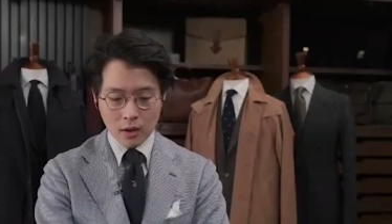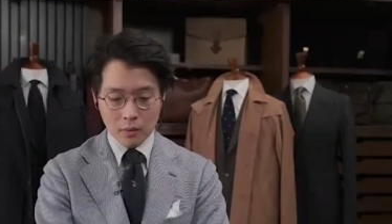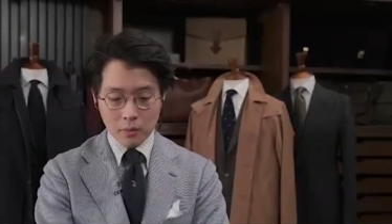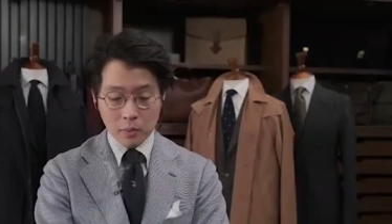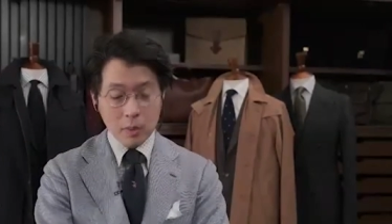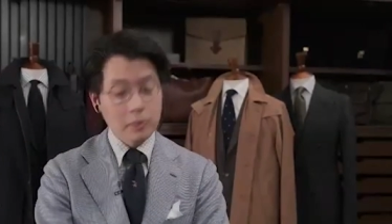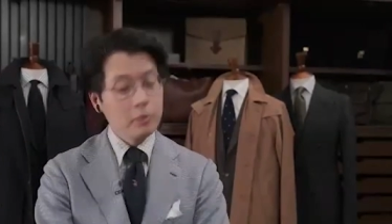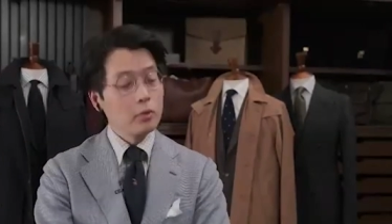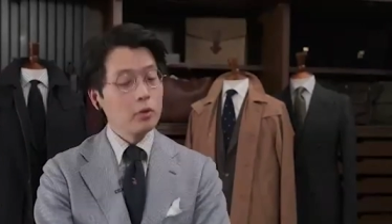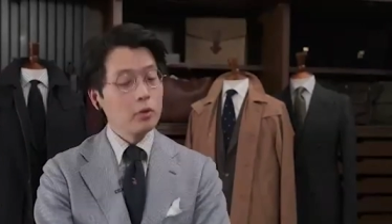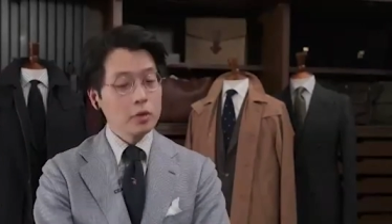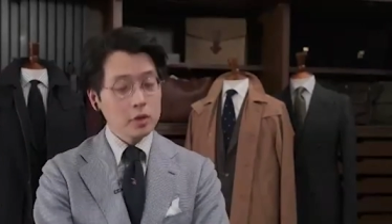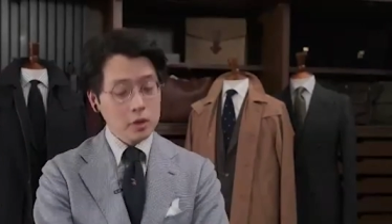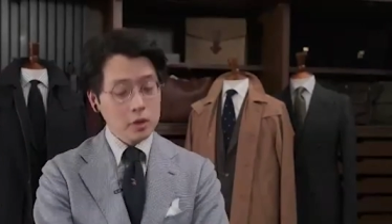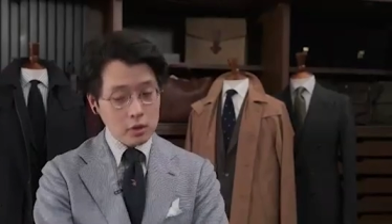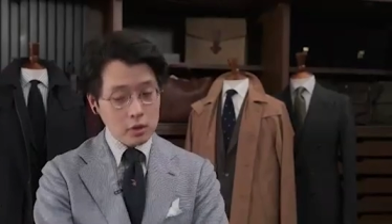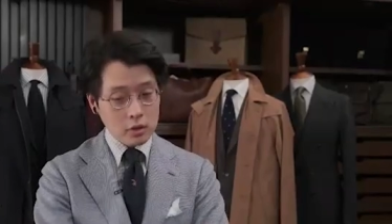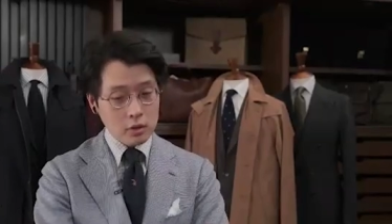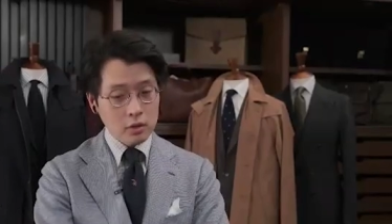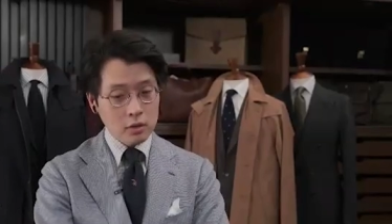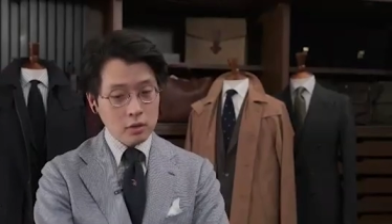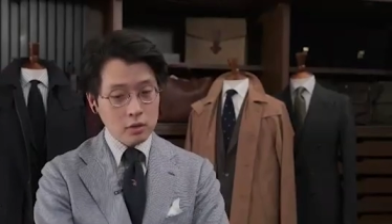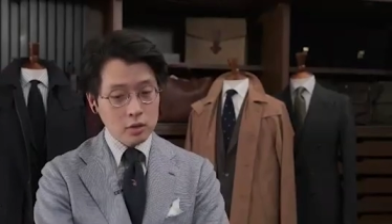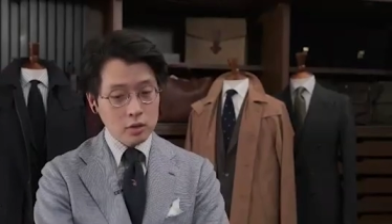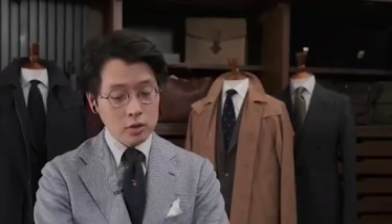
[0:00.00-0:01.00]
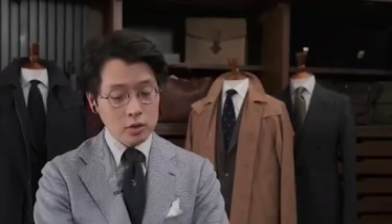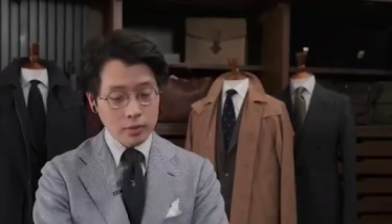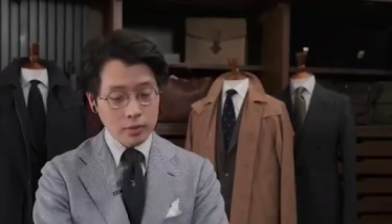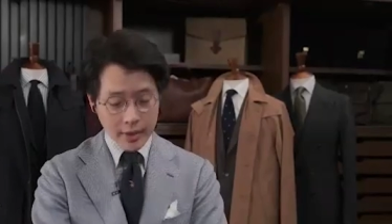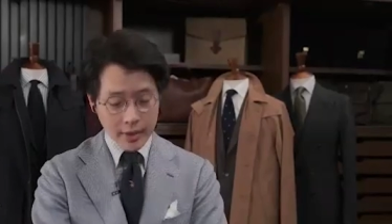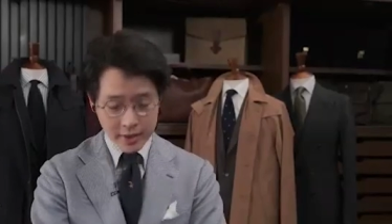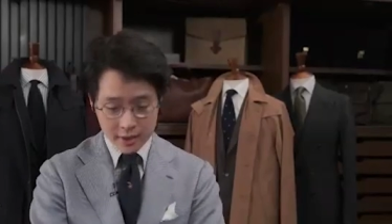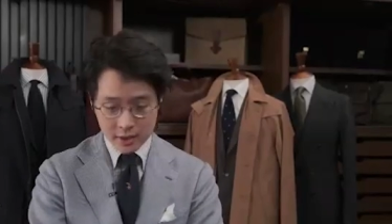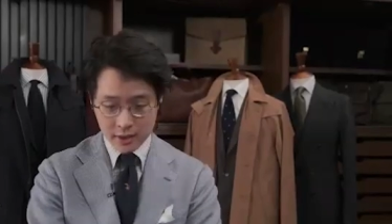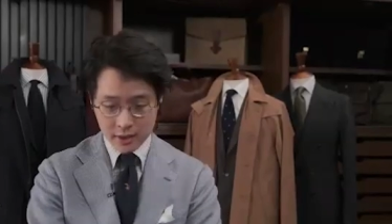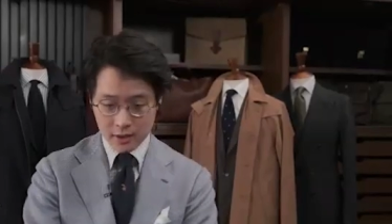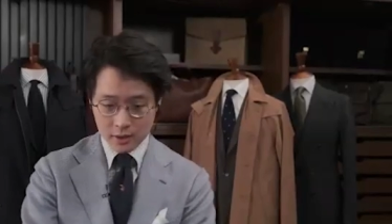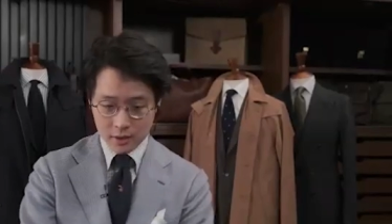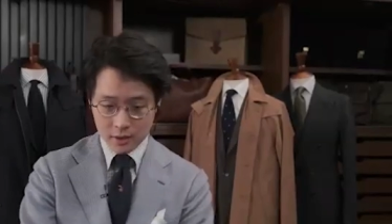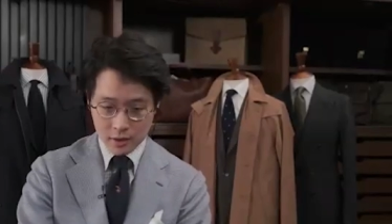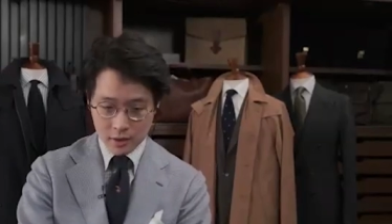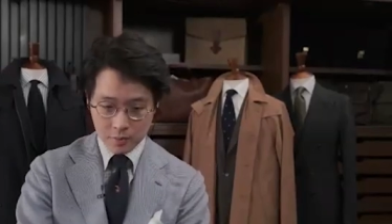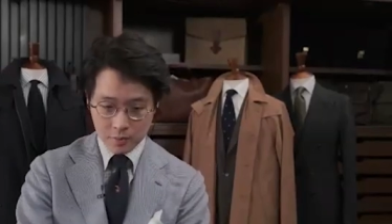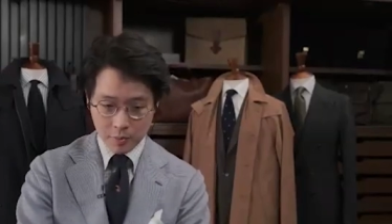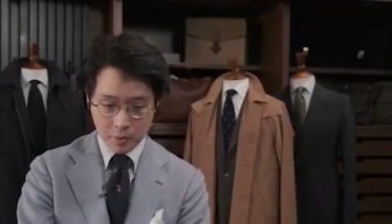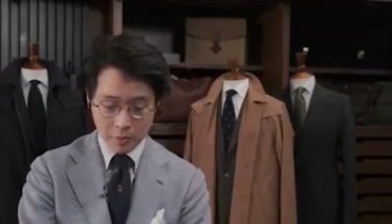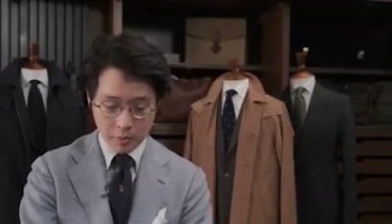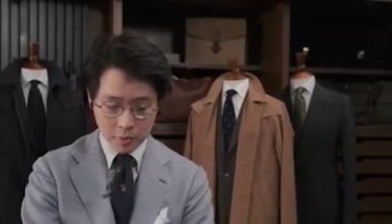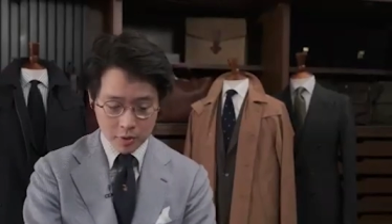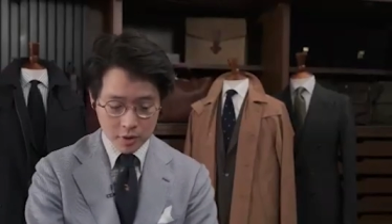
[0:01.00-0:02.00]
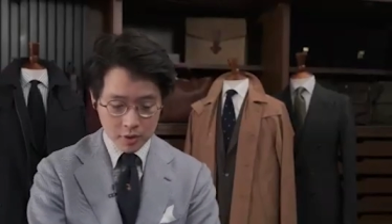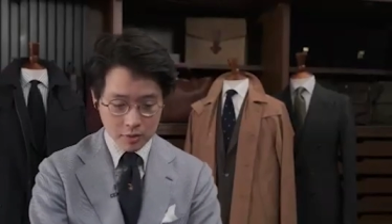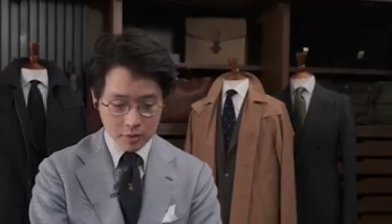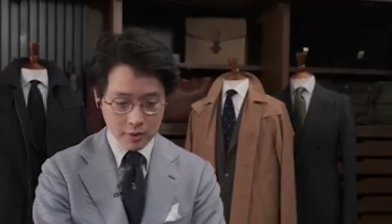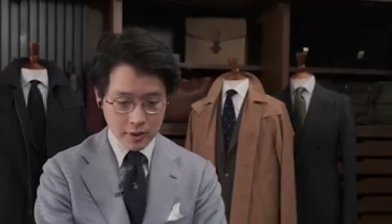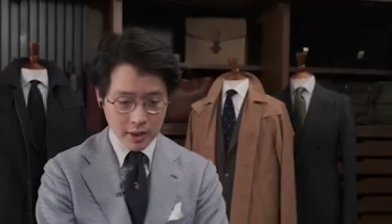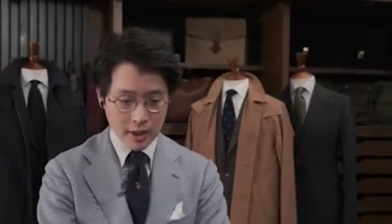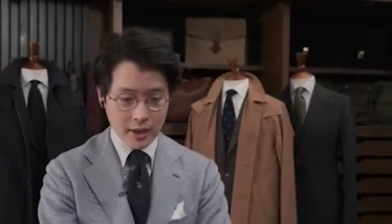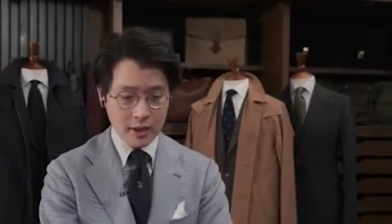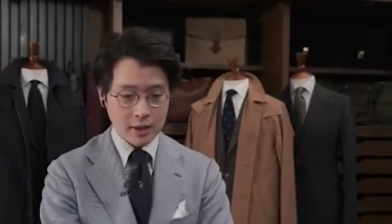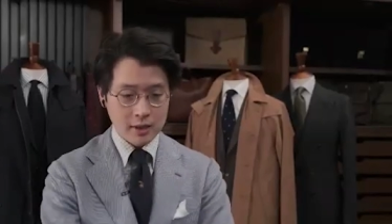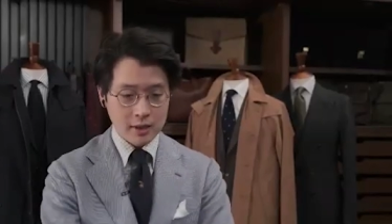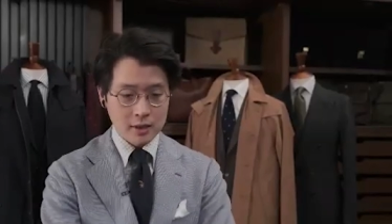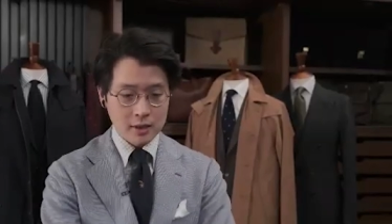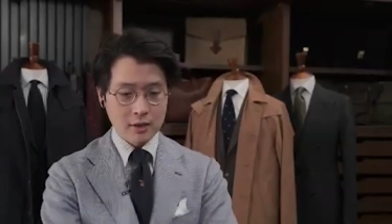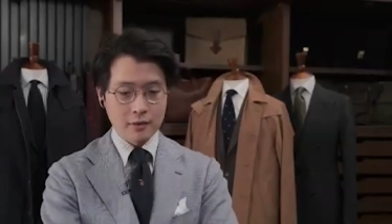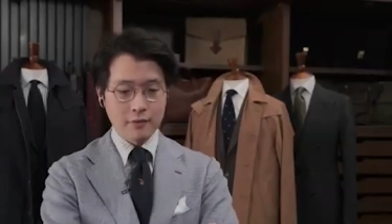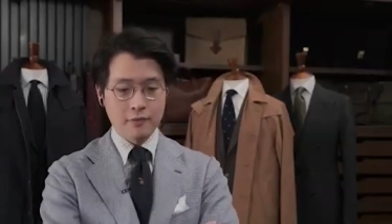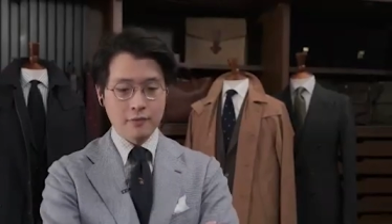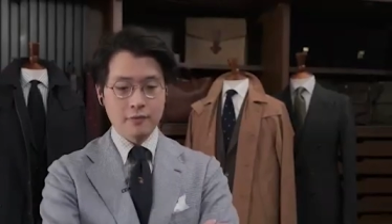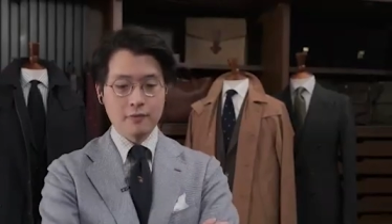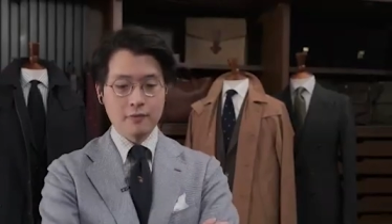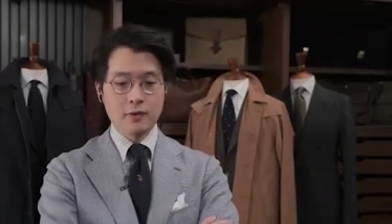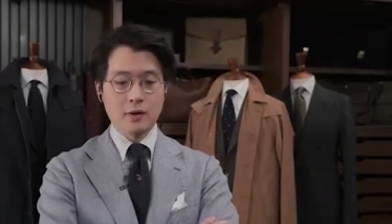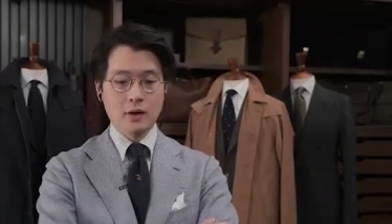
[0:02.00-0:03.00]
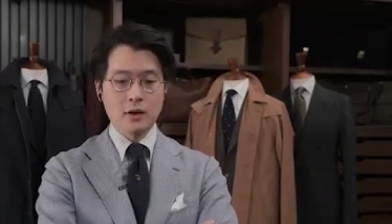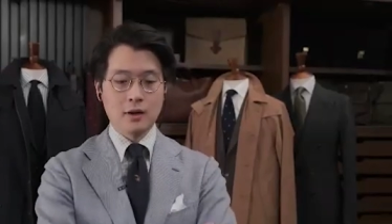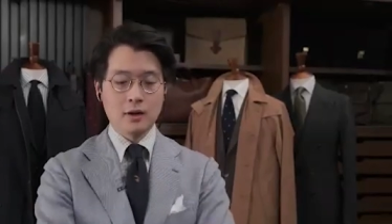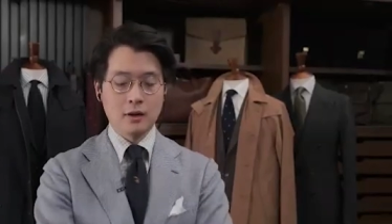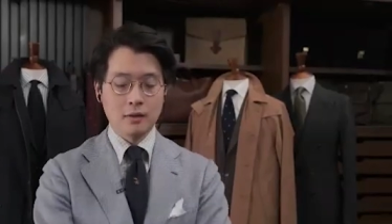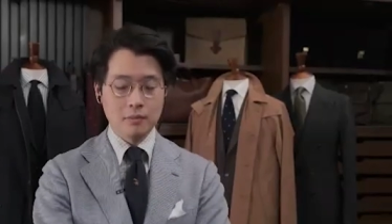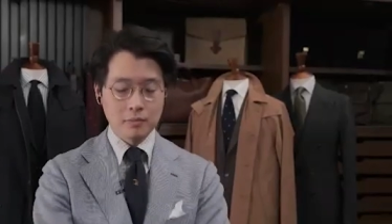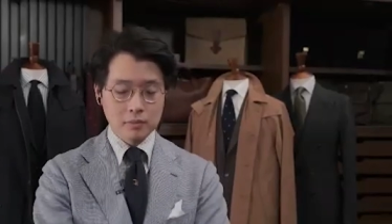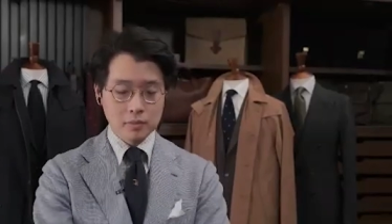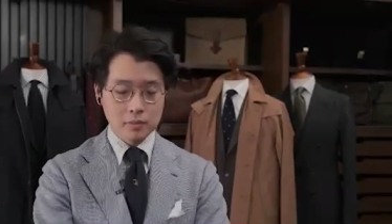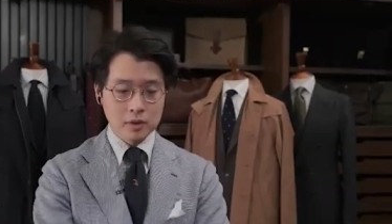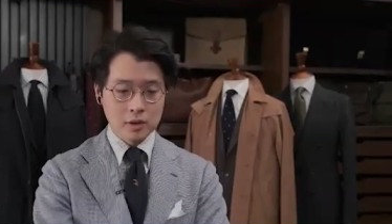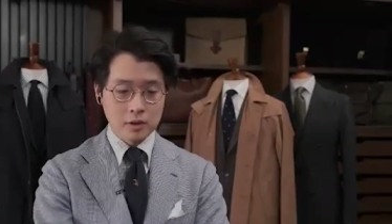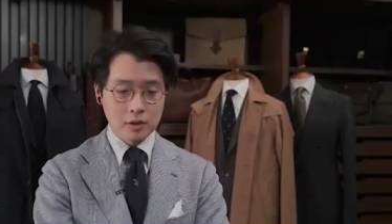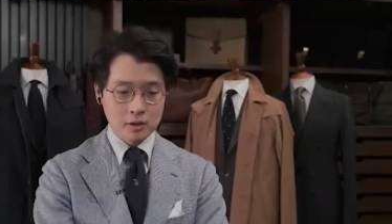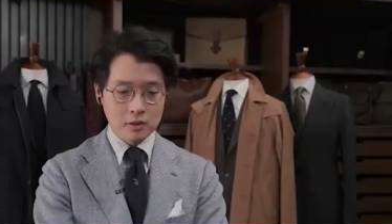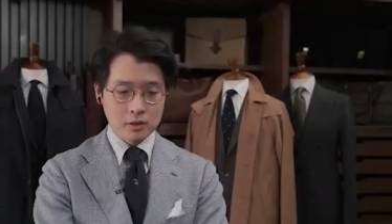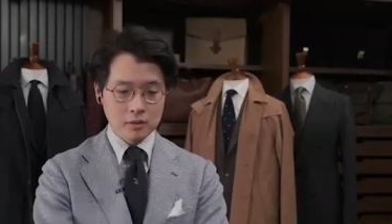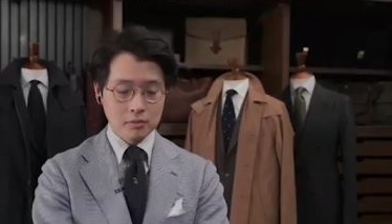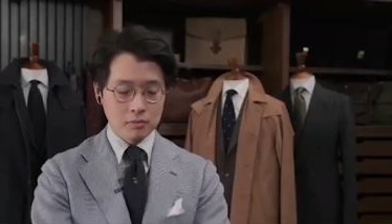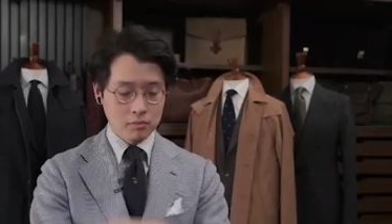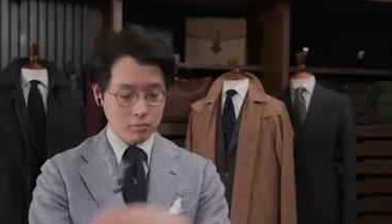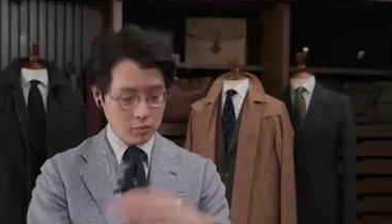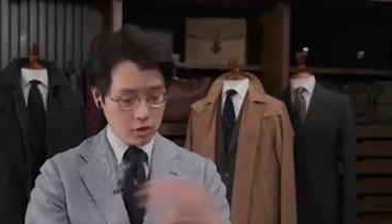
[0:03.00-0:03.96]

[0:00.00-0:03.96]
people were still dressing, people were still getting stuff um, to,